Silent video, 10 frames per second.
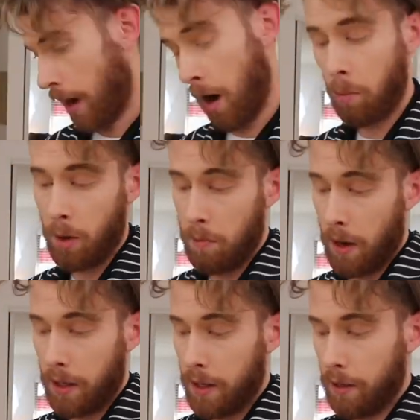I'll put
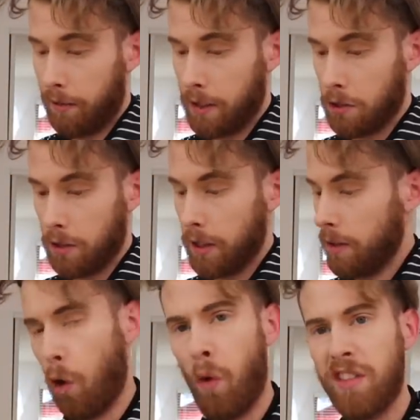money in it eventually.
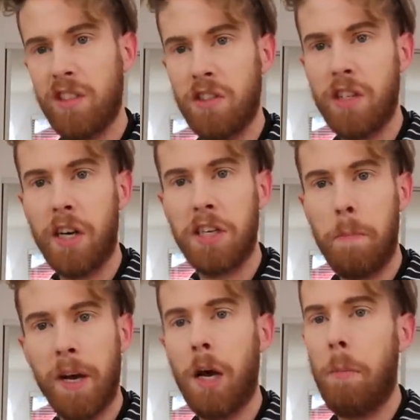Coins and such I
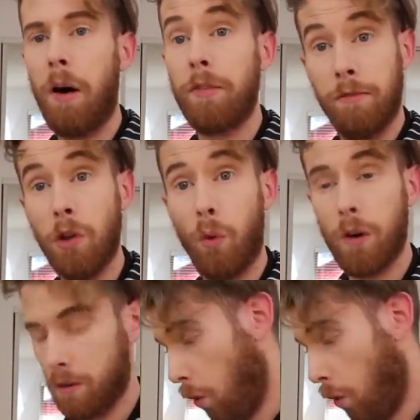pick up off the floor.